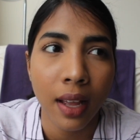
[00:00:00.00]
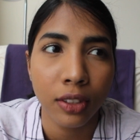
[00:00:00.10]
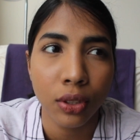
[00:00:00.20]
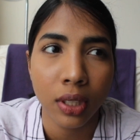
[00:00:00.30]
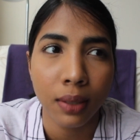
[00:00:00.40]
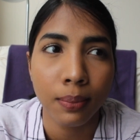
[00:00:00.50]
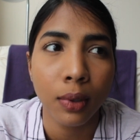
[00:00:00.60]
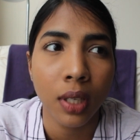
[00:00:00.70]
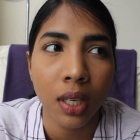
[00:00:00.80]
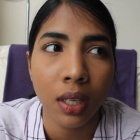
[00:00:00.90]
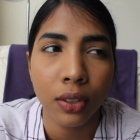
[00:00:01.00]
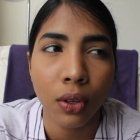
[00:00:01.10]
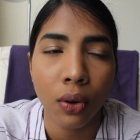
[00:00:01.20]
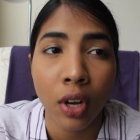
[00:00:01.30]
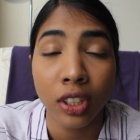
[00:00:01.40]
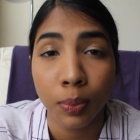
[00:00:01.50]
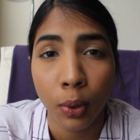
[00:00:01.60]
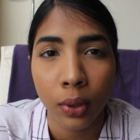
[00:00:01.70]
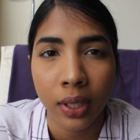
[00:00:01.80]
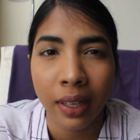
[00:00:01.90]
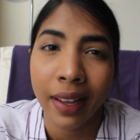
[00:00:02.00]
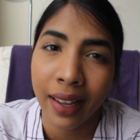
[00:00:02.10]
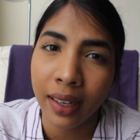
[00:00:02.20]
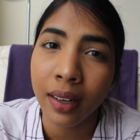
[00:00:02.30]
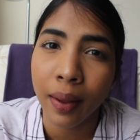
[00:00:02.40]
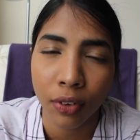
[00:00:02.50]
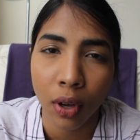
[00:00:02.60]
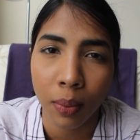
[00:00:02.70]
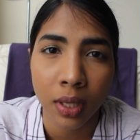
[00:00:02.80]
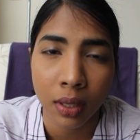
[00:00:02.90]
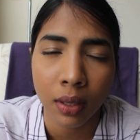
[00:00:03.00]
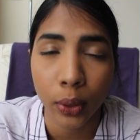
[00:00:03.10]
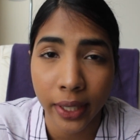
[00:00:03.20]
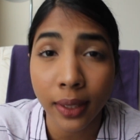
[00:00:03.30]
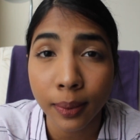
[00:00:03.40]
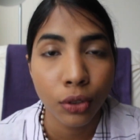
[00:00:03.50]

actually booking your transport ahead from the hotel.